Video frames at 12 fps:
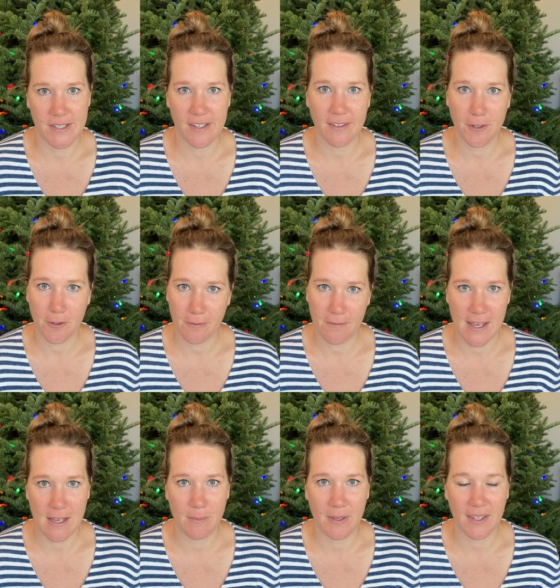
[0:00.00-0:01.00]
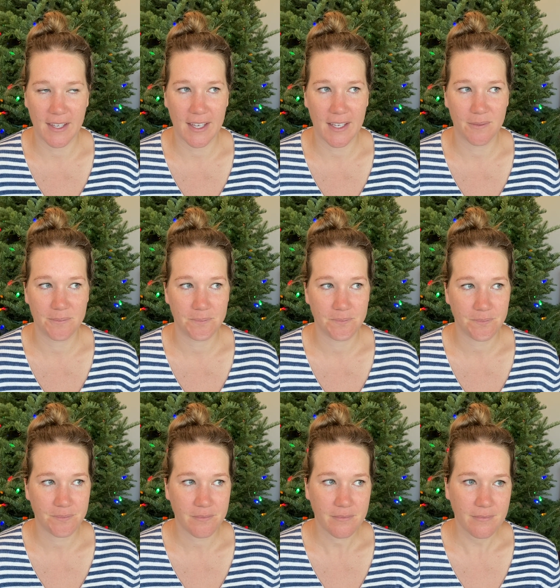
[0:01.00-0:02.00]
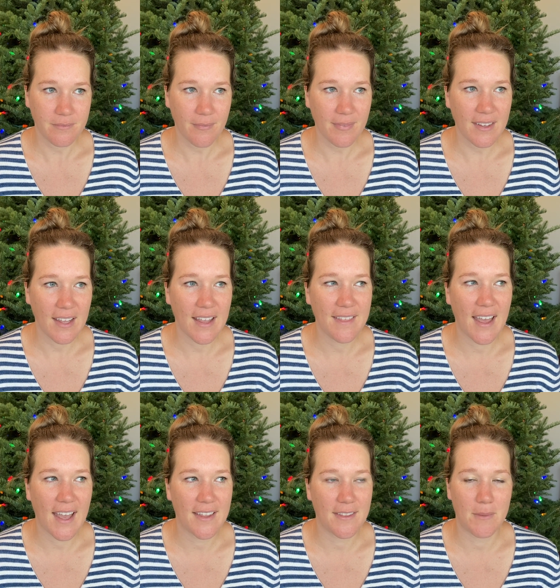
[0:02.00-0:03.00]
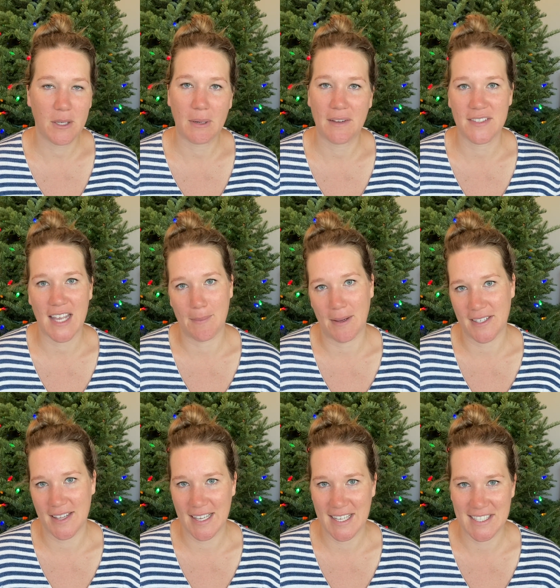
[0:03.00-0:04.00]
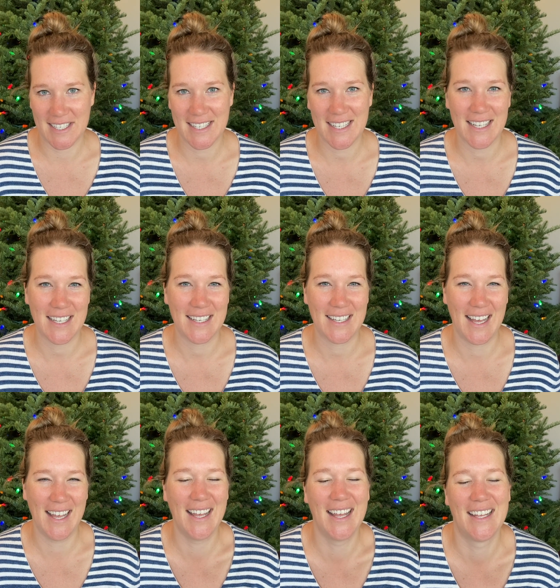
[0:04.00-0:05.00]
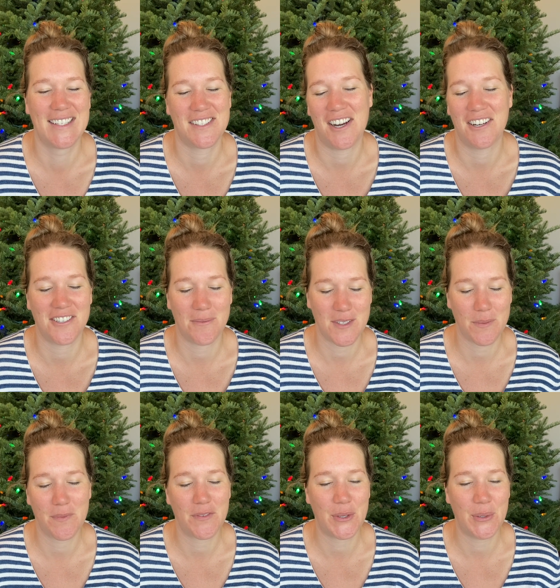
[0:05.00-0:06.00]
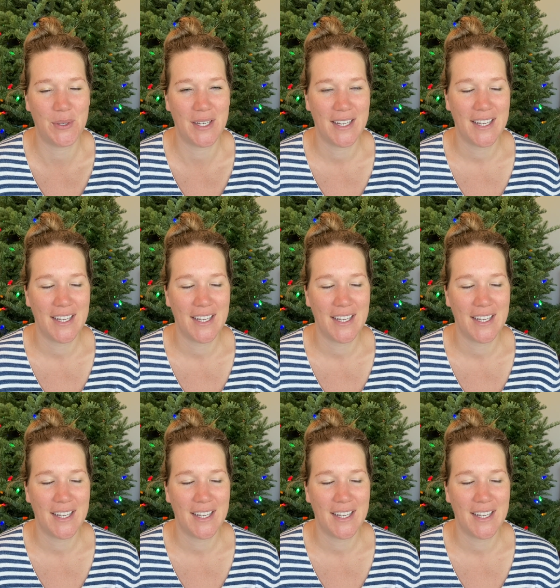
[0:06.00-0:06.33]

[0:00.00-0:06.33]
as a little family. And then the midwives came out to the kitchen to eat, scrounge up some food.